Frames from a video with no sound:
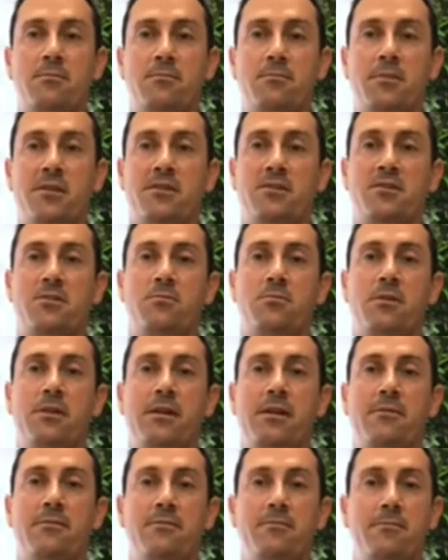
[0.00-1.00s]
patients will
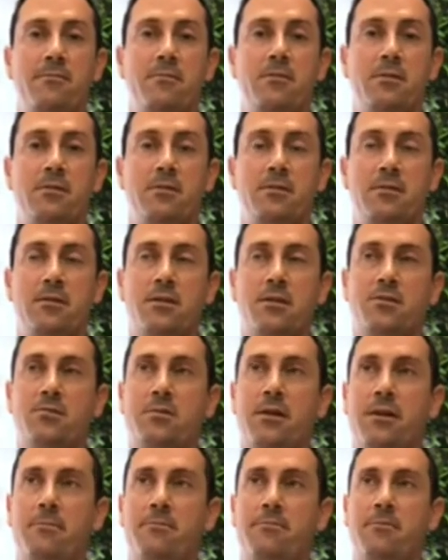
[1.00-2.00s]
have a
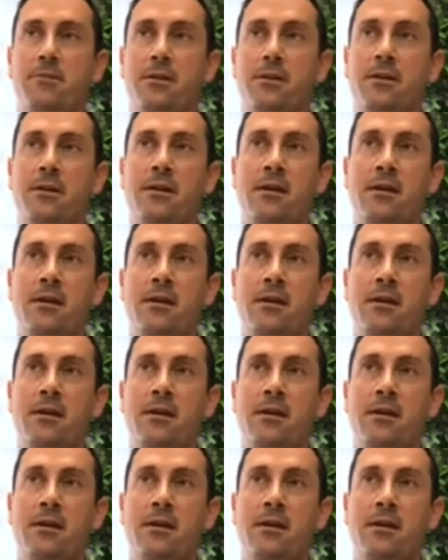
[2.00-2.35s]
drop foot.